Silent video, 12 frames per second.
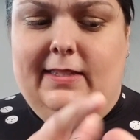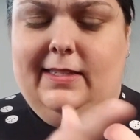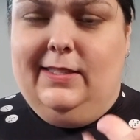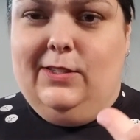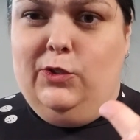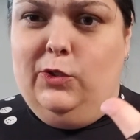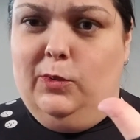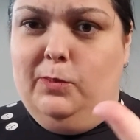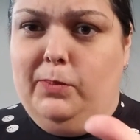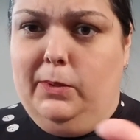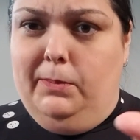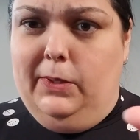
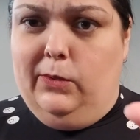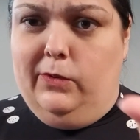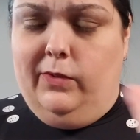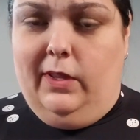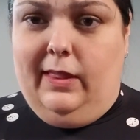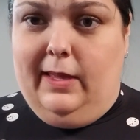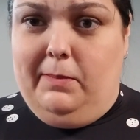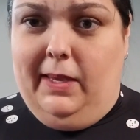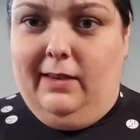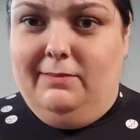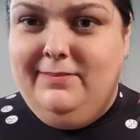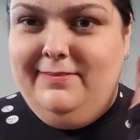Super beautiful
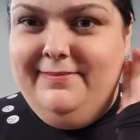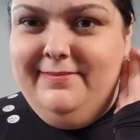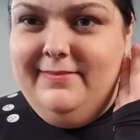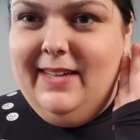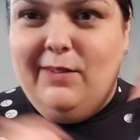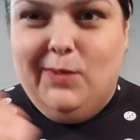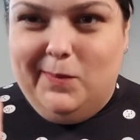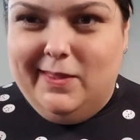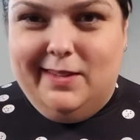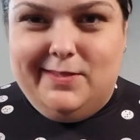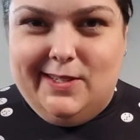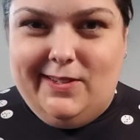thummy. Everyone
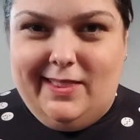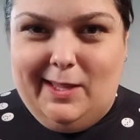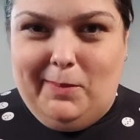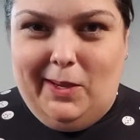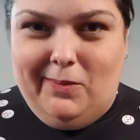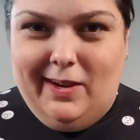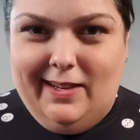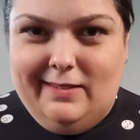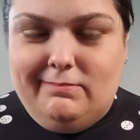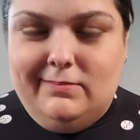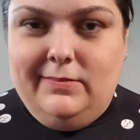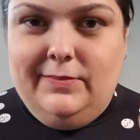loves a good thummy, right?